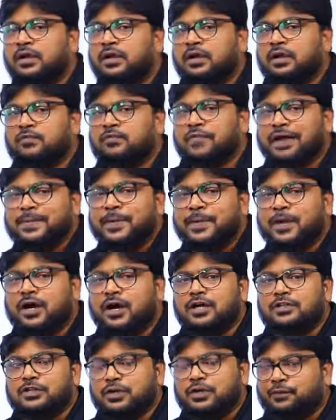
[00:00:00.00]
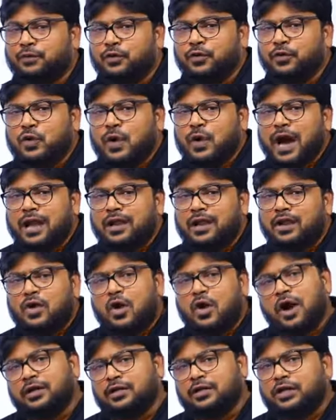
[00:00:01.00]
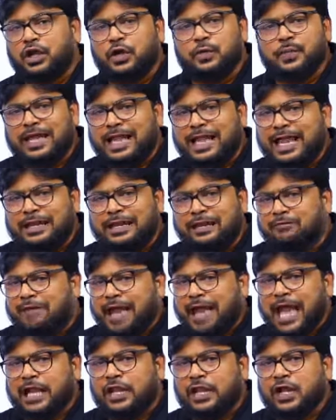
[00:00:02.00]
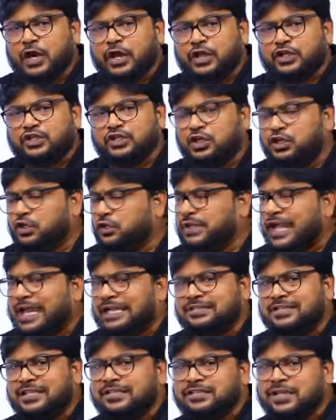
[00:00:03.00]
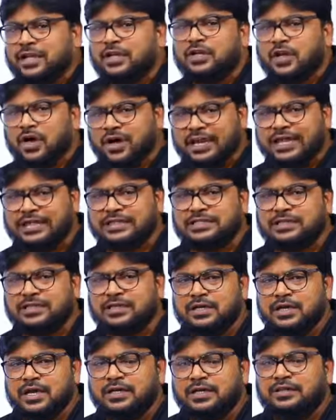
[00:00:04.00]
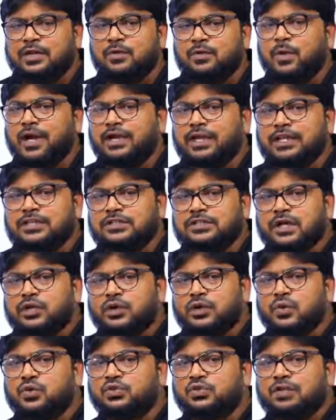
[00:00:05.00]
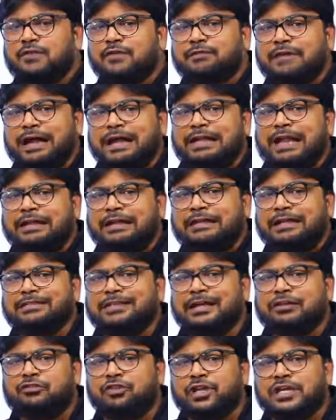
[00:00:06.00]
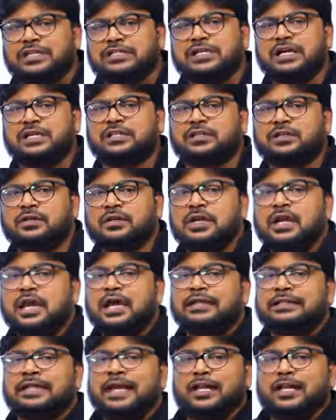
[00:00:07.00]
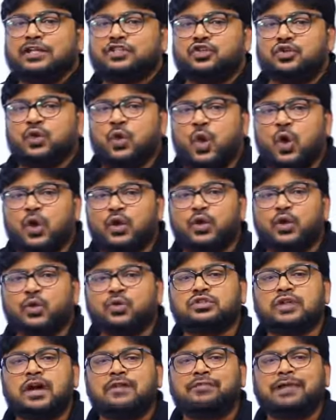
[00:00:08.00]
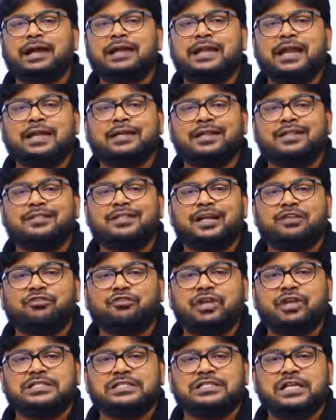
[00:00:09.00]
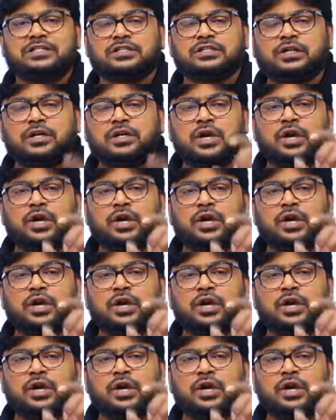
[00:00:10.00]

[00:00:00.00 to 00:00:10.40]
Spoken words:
Why? Because if you are not giving any value addition to the existing knowledge, then what is the use of conducting that research? There is no use of conducting that research.